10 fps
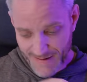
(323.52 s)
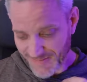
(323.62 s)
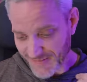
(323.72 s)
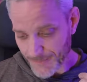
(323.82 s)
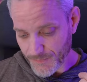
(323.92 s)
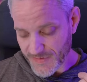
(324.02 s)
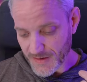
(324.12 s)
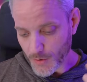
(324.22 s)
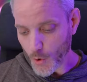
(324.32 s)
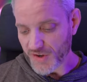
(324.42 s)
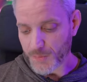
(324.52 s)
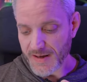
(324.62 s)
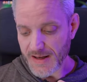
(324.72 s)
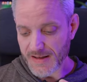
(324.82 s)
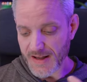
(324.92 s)
its core
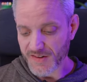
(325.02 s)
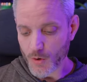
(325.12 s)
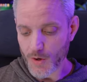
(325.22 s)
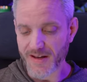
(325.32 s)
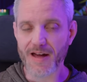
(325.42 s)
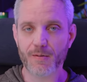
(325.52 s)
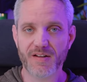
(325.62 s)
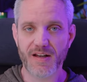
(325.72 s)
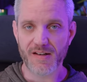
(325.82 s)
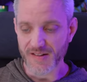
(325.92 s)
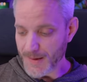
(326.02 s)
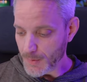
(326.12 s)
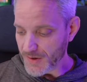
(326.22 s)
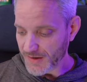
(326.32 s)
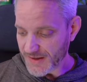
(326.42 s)
speed, its core count, and its
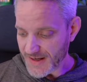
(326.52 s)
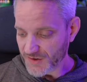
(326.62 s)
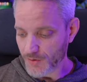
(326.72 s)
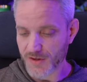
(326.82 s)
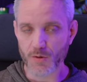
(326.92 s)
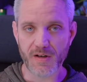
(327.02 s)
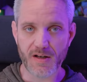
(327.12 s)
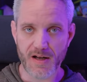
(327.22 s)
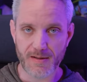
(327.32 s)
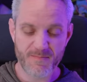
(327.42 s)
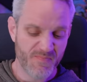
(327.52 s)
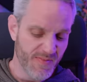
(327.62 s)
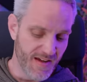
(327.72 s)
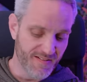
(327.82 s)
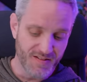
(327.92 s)
capability at 229
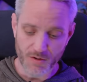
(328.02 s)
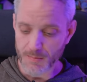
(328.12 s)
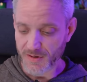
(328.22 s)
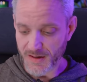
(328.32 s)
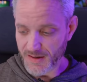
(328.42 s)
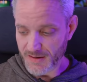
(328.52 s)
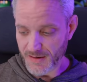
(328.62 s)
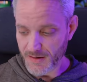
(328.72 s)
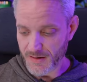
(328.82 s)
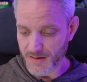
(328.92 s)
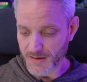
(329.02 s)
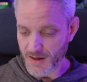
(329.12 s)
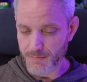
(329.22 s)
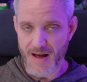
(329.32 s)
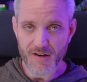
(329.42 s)
is still completely
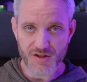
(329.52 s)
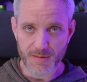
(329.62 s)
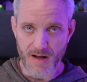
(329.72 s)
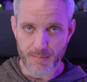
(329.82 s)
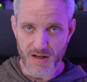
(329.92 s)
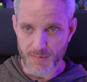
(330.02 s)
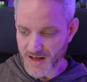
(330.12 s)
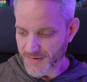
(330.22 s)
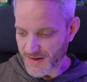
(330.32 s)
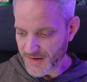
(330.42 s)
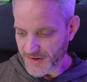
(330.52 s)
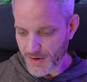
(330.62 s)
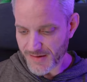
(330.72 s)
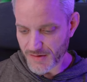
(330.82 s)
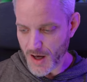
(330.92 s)
unmatched, in my opinion, by anything Intel
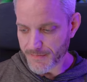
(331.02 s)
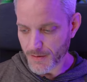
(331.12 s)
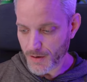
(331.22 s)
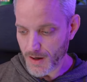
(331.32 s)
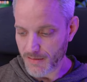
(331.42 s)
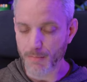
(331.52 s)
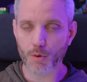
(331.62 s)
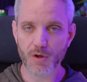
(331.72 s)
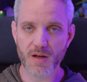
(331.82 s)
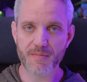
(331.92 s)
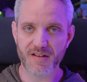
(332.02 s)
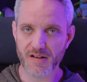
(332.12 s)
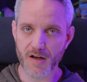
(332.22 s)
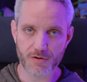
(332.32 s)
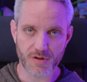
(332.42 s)
has to offer. And the board comes in
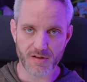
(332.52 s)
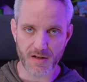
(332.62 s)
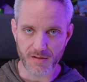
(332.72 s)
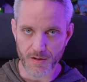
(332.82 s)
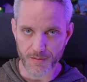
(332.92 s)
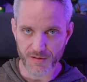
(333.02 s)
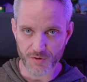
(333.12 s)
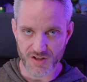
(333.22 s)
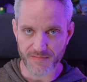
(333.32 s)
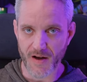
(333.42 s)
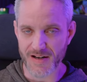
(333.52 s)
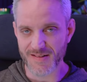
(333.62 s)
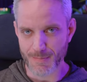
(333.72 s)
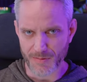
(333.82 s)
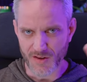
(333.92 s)
at $109, which I find
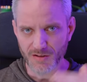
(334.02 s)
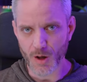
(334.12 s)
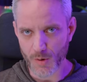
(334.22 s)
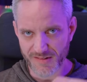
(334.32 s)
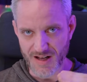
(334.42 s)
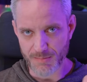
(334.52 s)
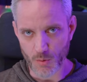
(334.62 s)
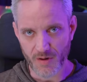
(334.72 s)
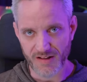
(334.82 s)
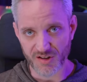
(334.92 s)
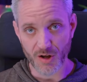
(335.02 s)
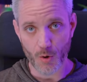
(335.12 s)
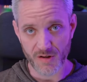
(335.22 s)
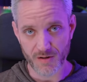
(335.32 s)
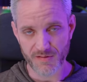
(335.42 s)
is about the lowest I'd be willing to
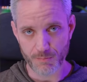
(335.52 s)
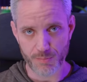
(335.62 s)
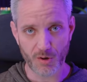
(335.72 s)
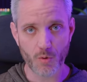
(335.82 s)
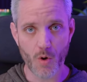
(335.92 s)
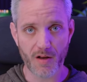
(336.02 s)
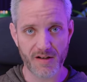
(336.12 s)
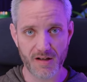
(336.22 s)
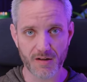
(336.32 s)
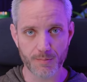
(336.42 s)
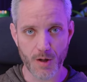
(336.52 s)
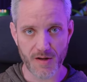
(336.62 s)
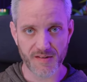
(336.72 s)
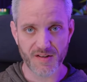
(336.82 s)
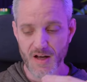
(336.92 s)
go in terms of build quality and
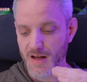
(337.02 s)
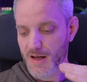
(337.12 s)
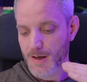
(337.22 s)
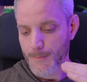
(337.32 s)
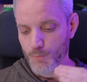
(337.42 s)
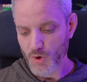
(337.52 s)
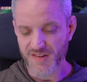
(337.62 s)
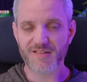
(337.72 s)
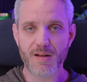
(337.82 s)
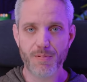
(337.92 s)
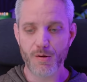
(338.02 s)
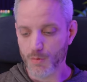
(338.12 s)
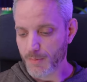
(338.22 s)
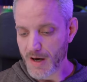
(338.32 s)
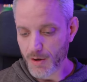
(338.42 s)
components with the CPU that
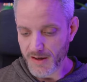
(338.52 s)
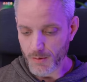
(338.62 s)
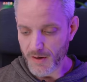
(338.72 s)
we're pairing it